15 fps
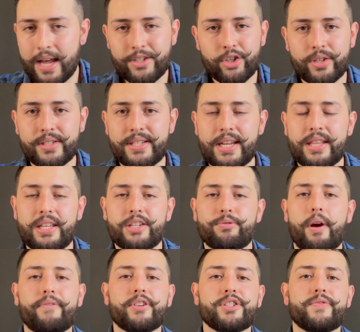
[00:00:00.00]
you can see in these
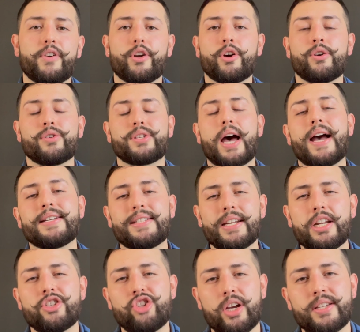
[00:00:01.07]
reference photos, I did
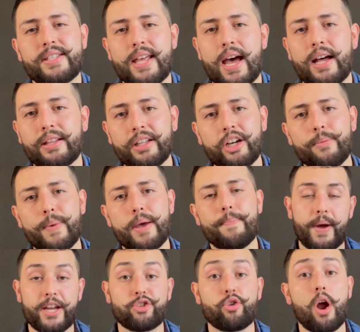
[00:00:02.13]
adjust that a little bit
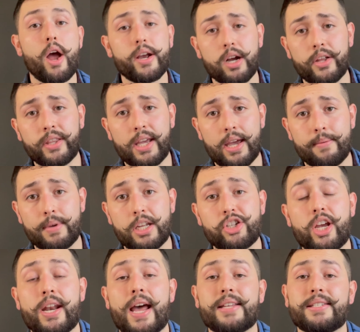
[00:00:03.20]
by drawing on the image
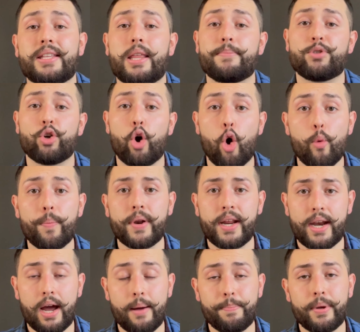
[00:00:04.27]
and asking them to open
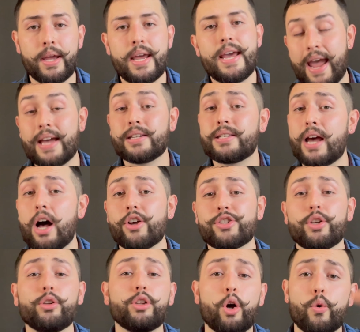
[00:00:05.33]
it up and to
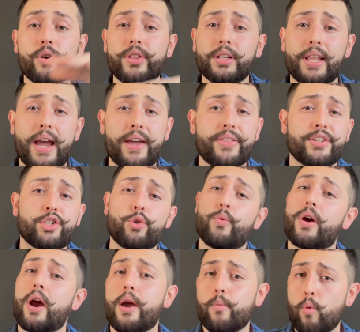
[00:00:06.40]
also lower the length to
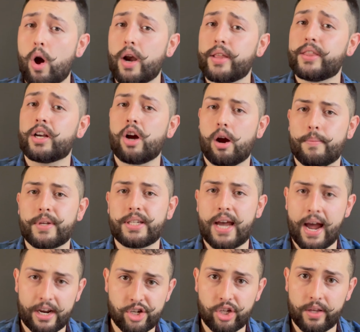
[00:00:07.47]
where I wanted the garment to
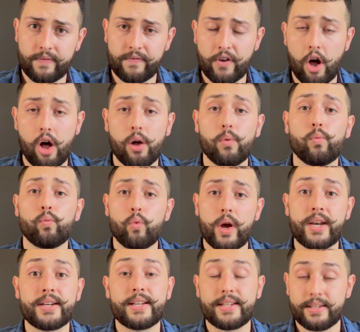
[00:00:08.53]
actually fall
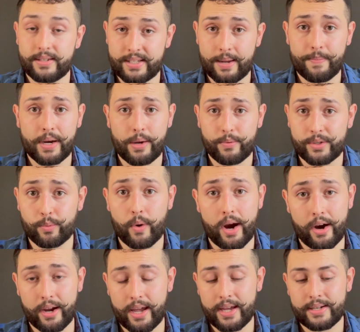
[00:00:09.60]
when somebody was
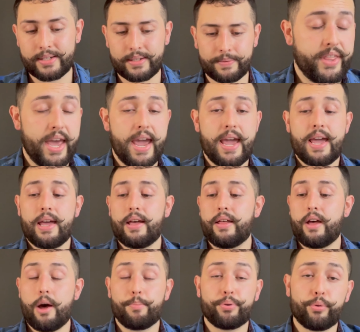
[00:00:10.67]
wearing it. They
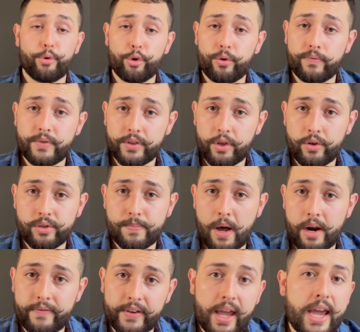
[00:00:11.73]
approved those
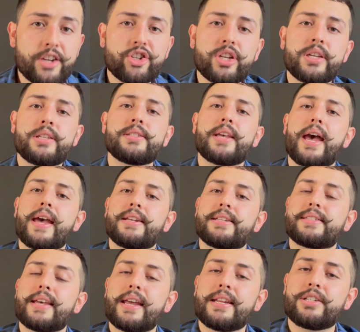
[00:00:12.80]
modifications and
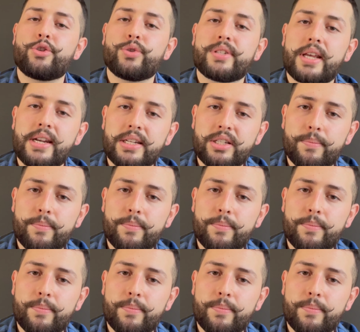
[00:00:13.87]
decided to send it to